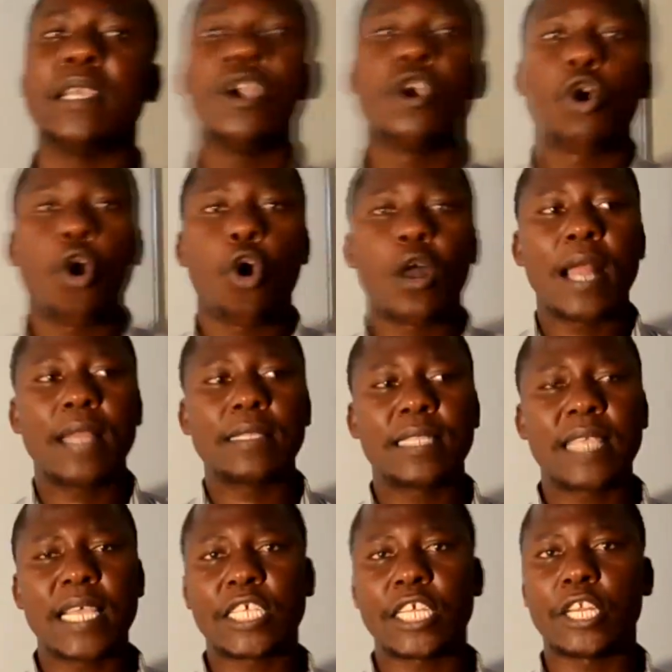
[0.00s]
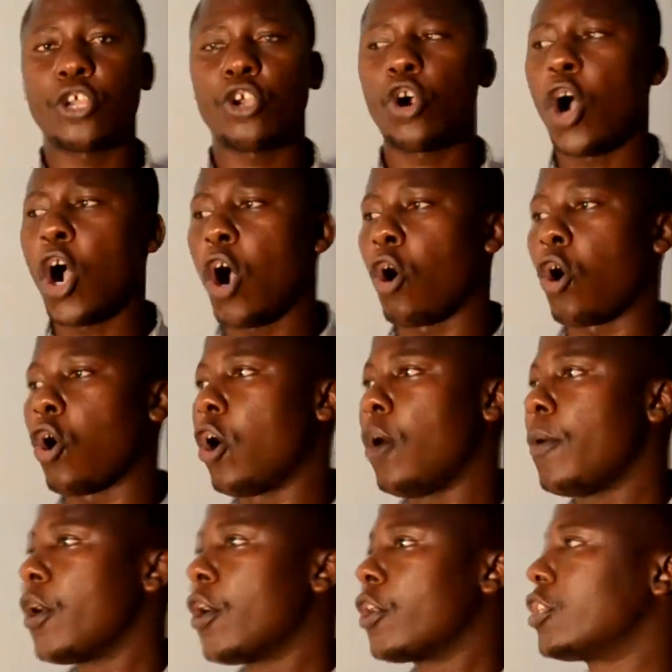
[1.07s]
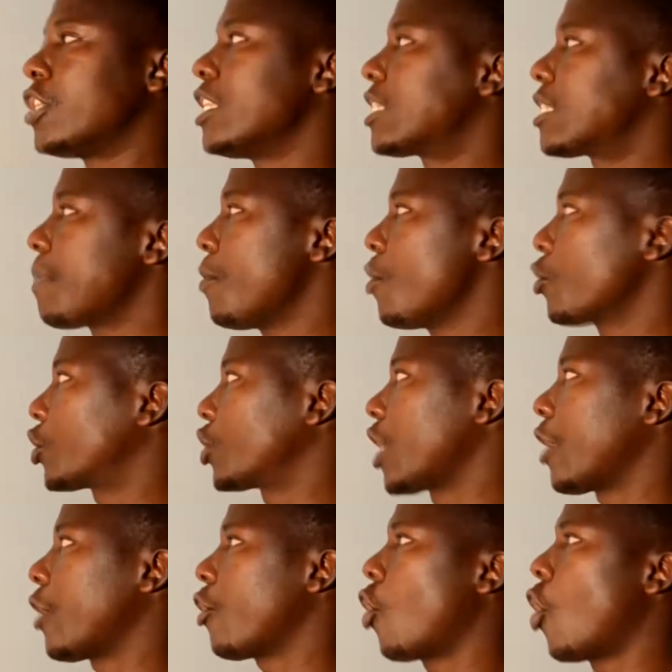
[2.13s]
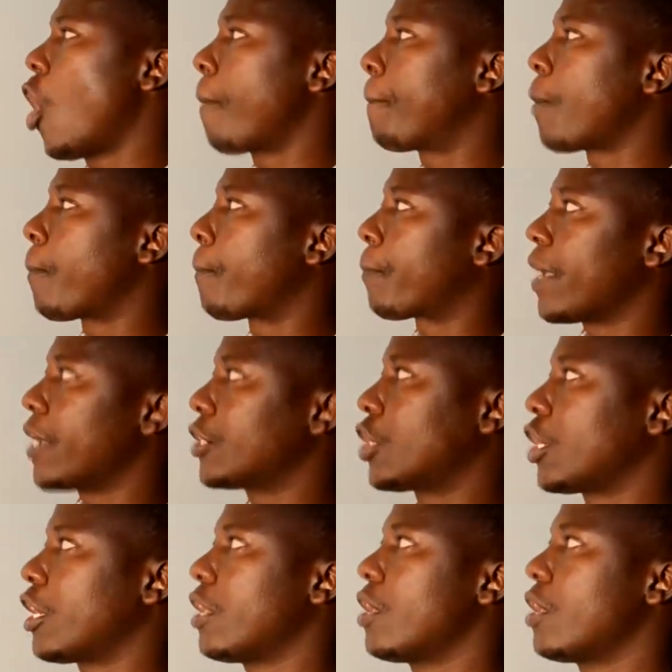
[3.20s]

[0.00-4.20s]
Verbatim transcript: organization or distribution or population